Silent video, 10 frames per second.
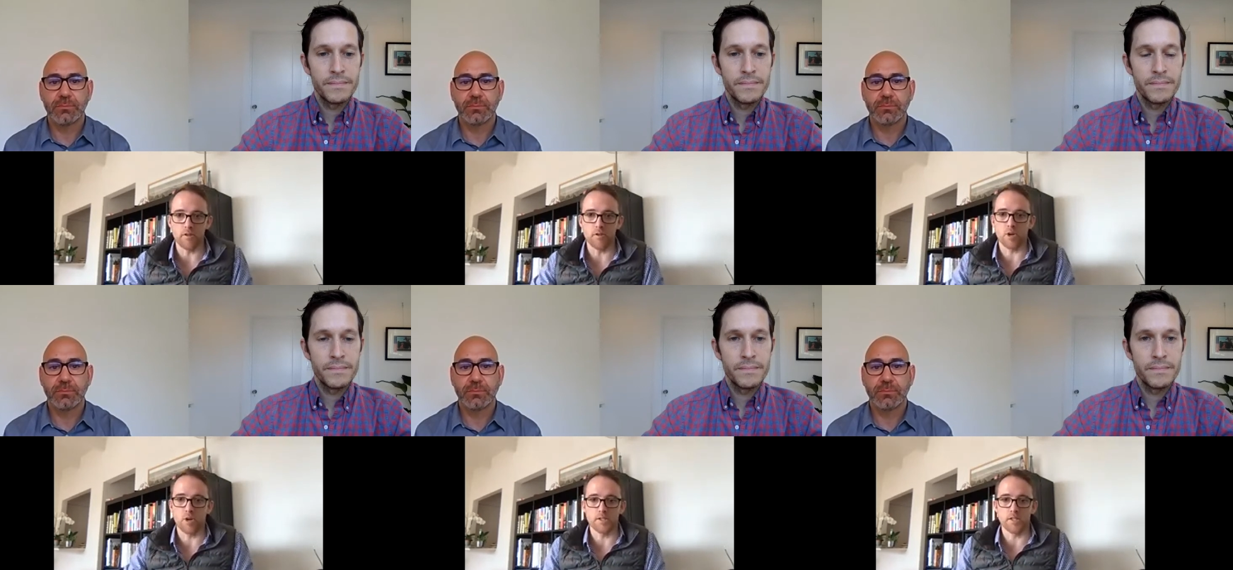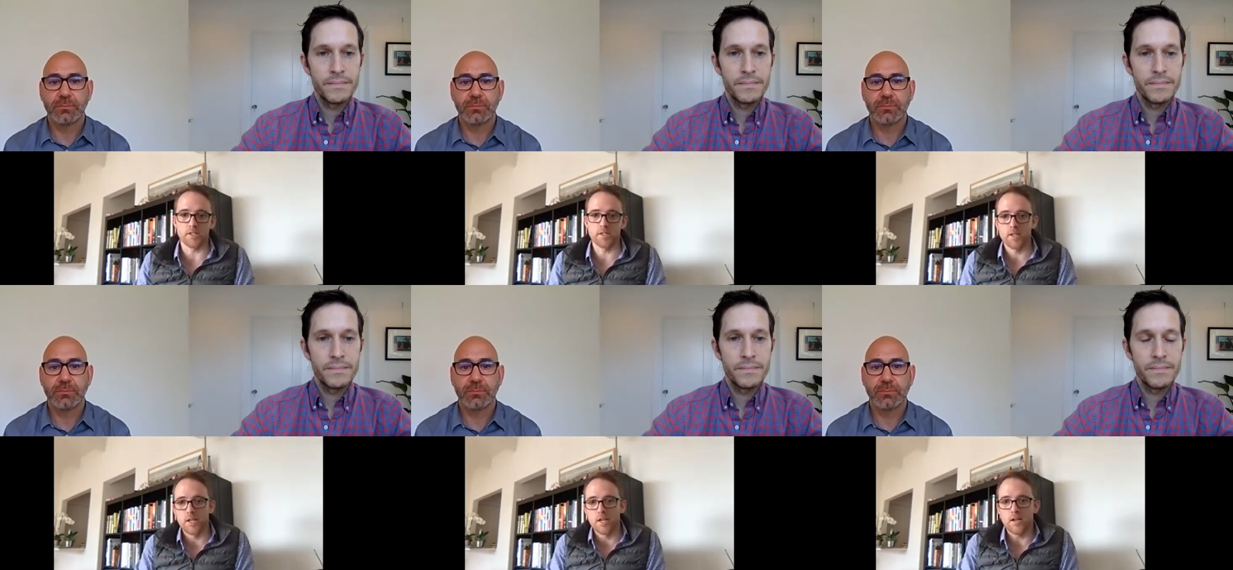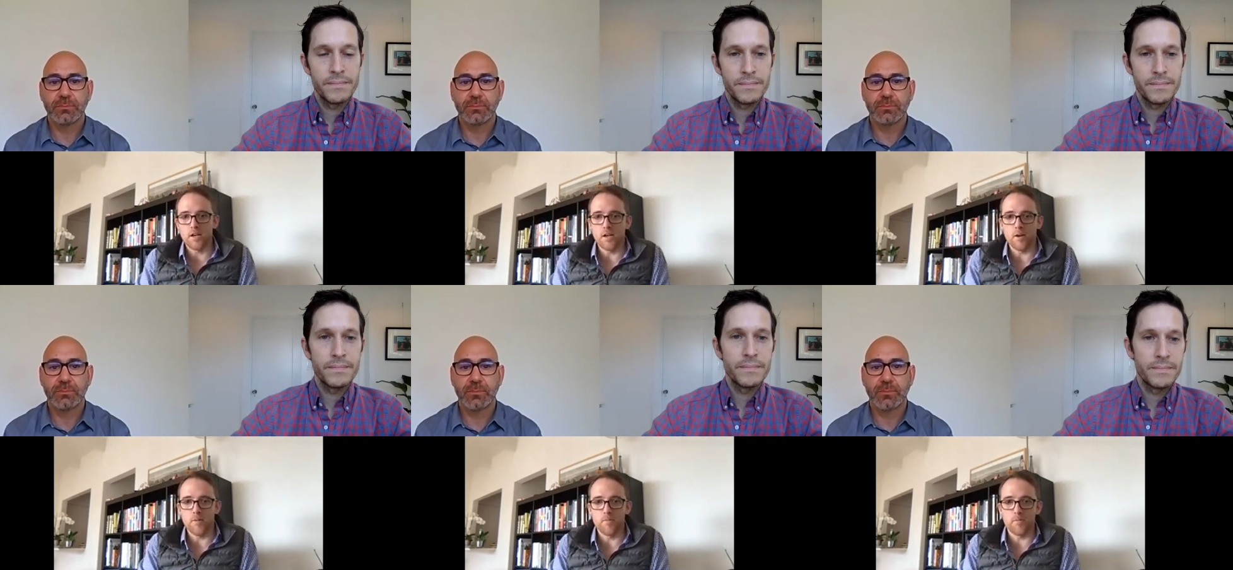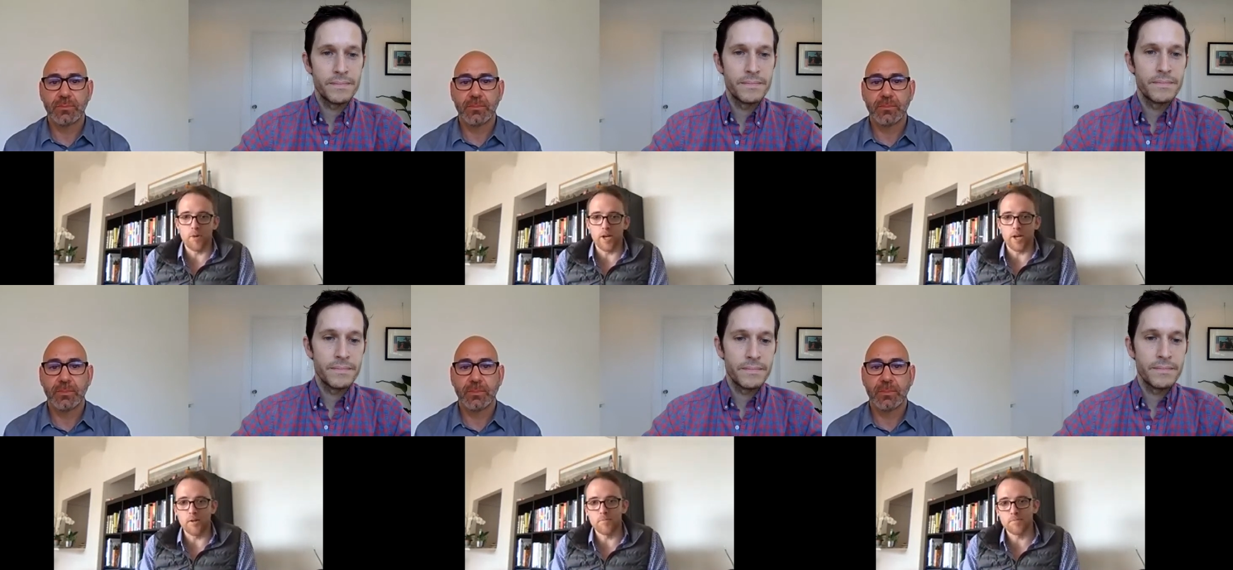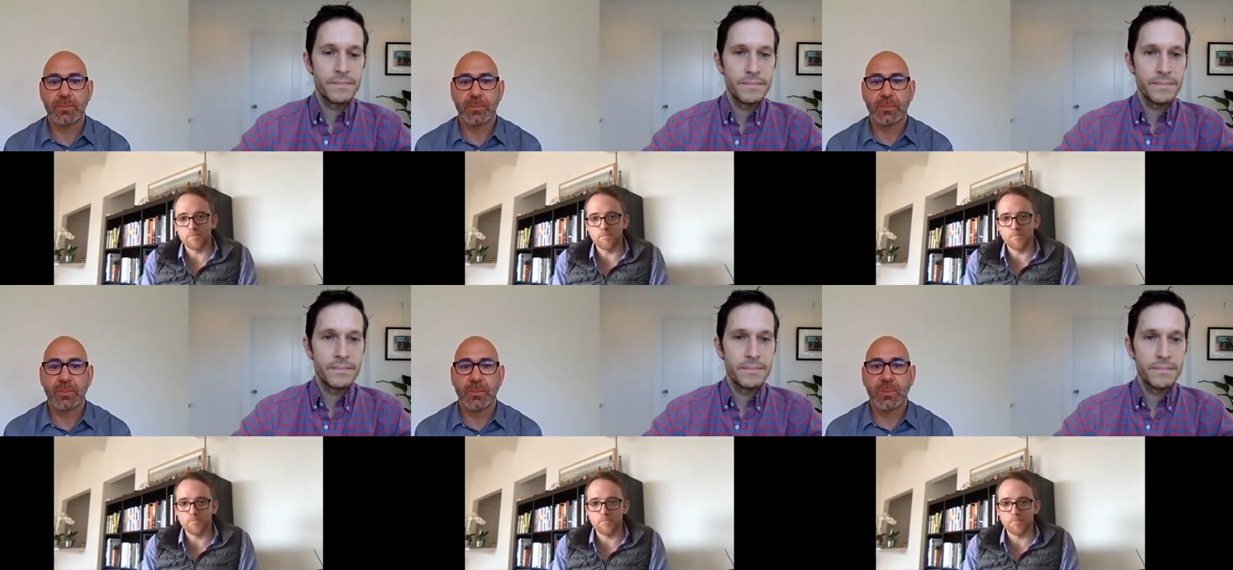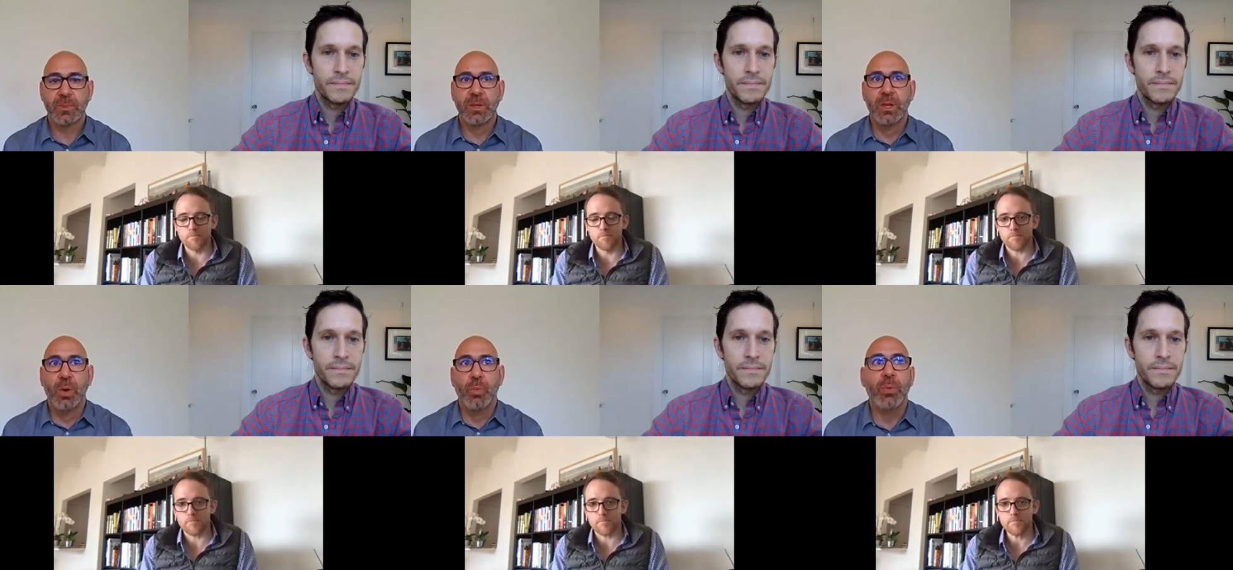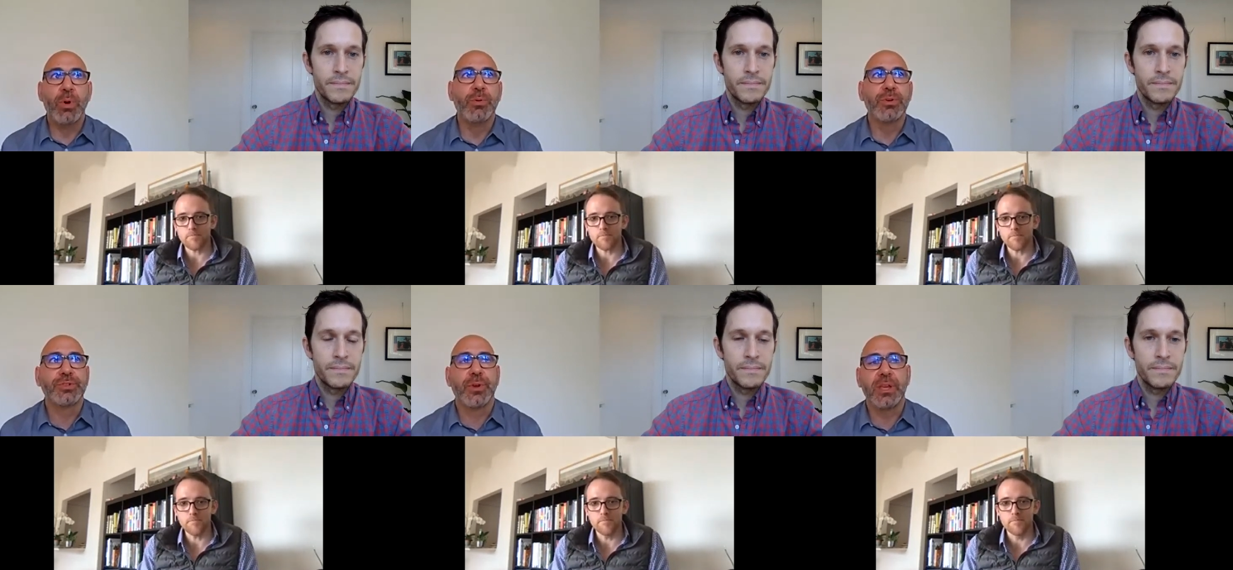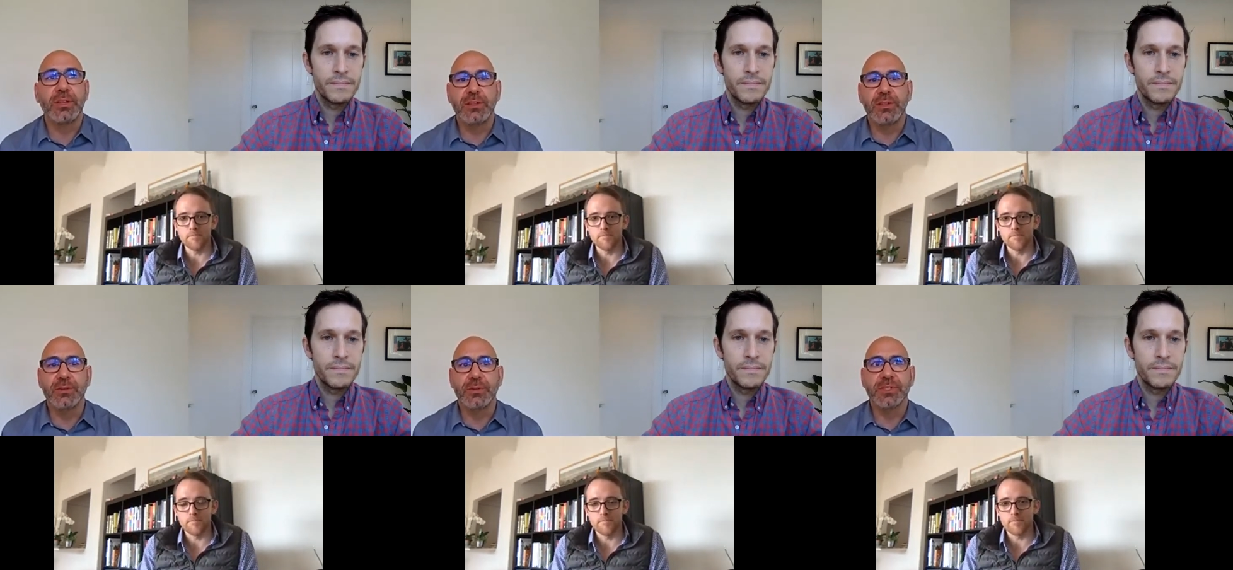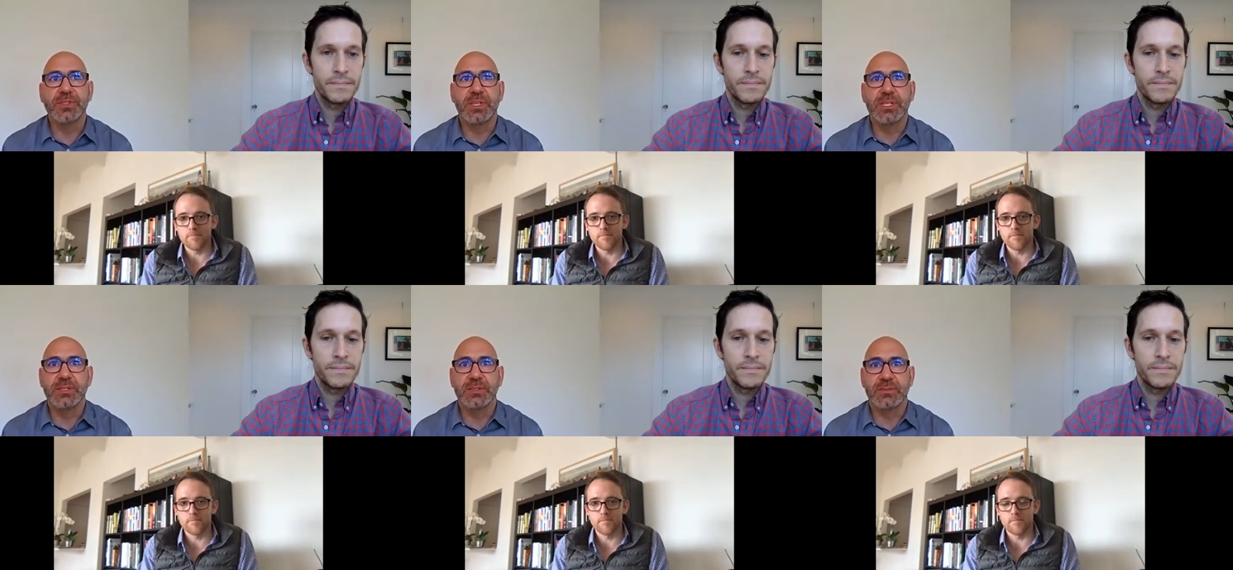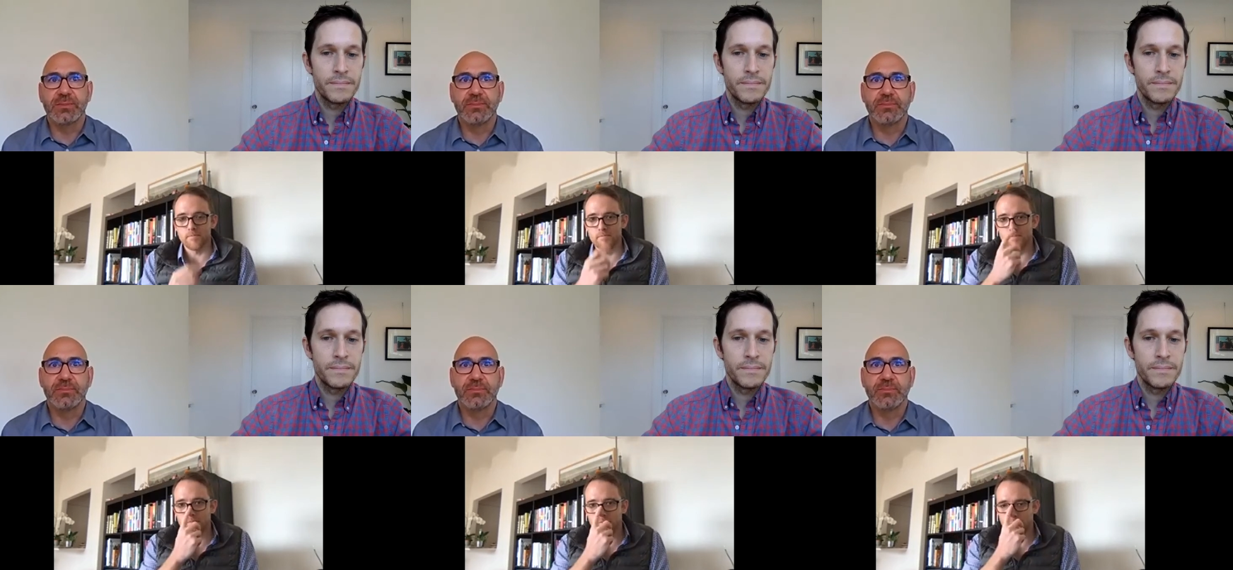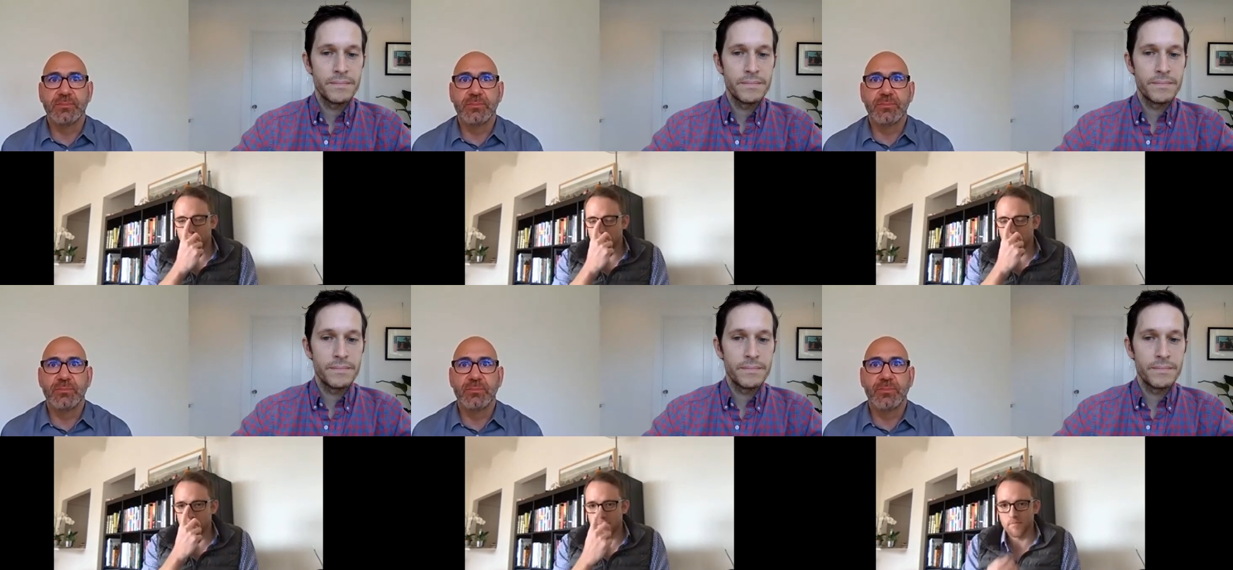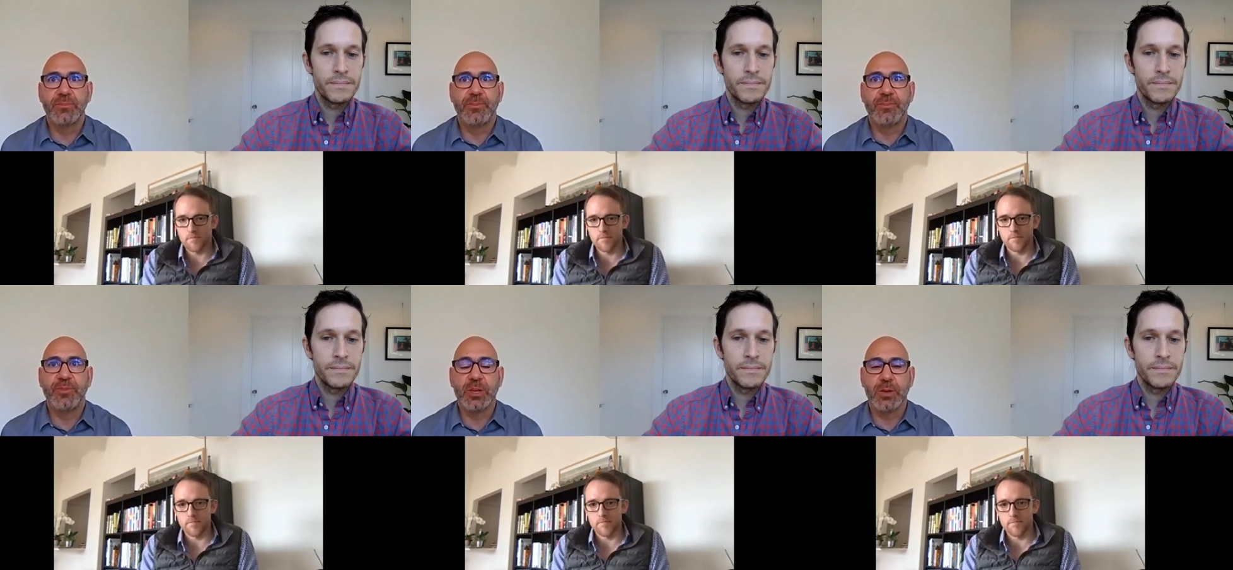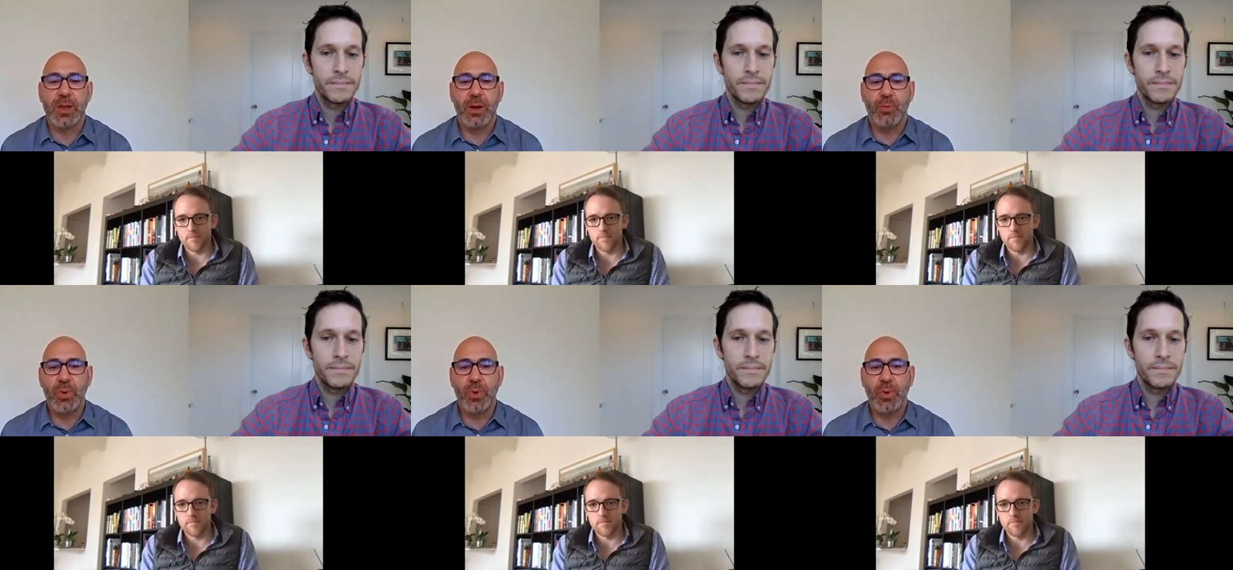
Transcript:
Speaker 1: the process uh, right now?
Speaker 2: Well, what we're trying to do is is figure out